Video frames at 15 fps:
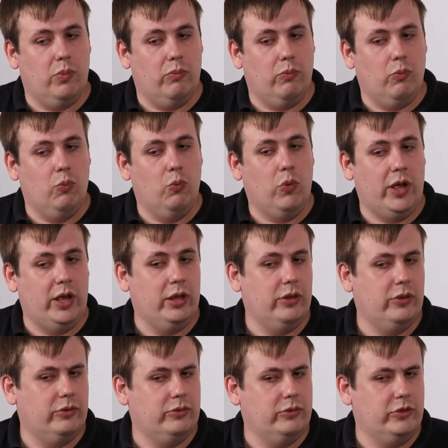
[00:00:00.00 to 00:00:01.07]

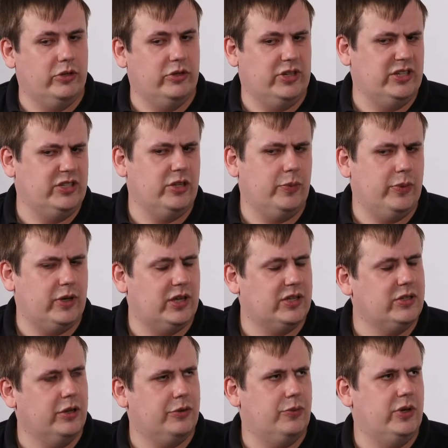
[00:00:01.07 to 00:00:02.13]
While this topic is
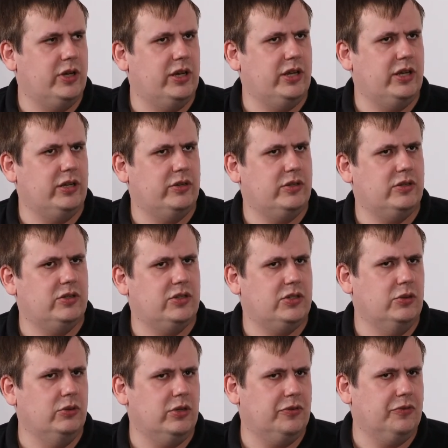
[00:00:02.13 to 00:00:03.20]
not really
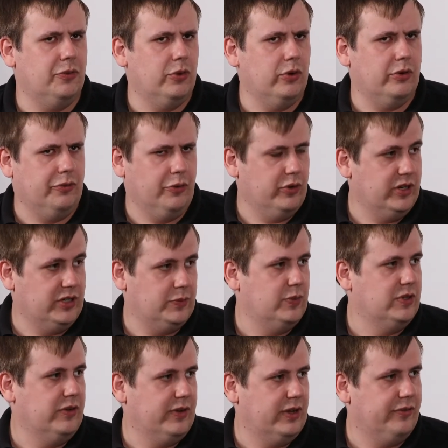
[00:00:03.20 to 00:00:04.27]
suited for this
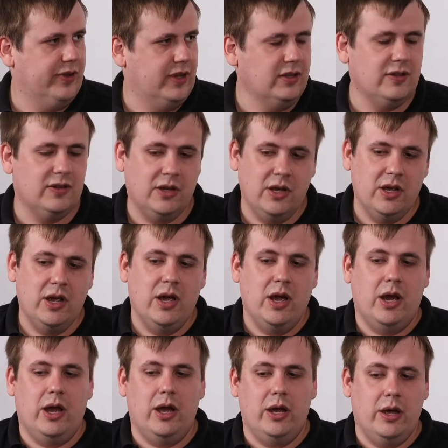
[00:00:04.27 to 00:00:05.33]
specific event,
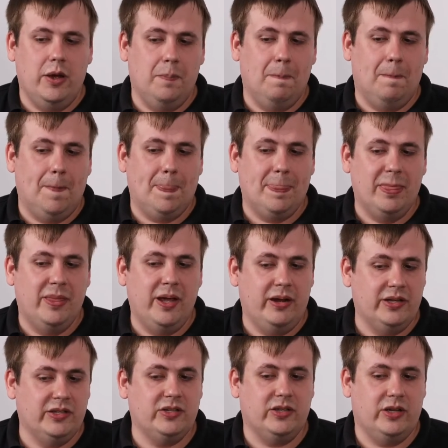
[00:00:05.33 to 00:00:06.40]
there
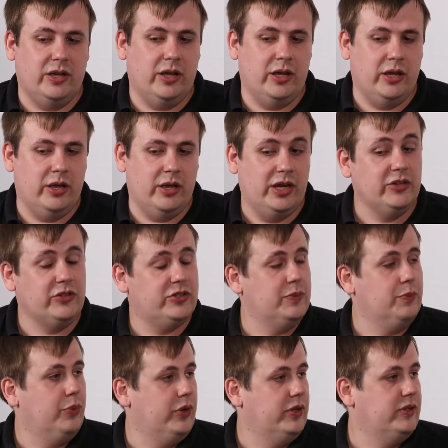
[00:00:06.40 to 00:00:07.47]
is an interesting
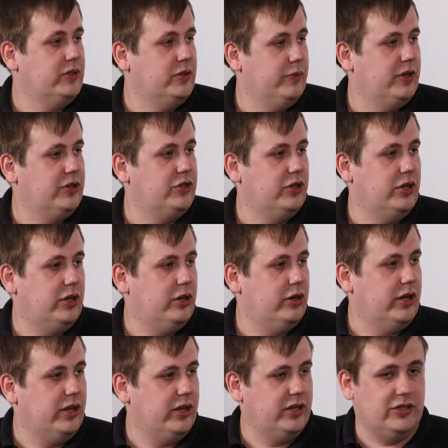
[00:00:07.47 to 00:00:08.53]
point to mention here,
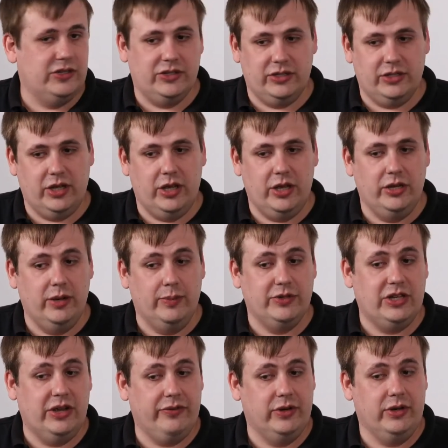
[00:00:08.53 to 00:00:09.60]
and that is number
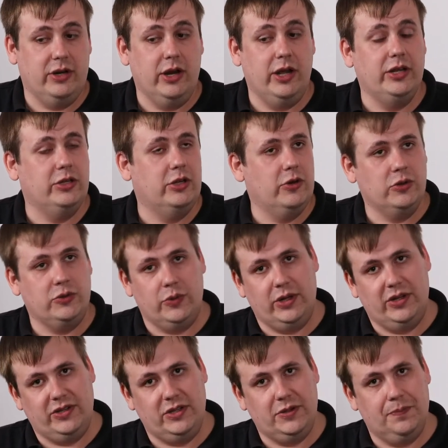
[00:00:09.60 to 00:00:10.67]
7, client code
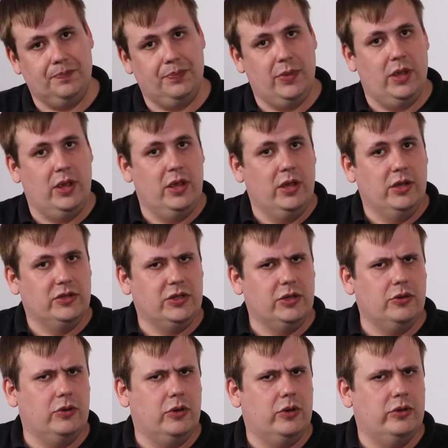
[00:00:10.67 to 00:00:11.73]
quality.
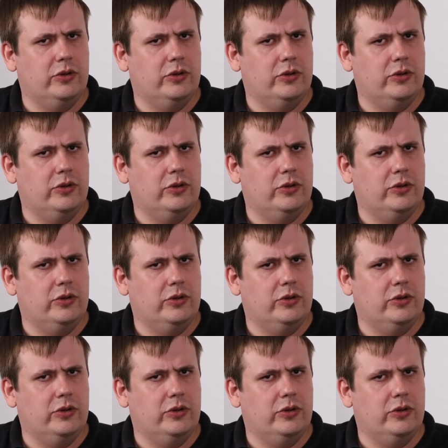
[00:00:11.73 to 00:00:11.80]
So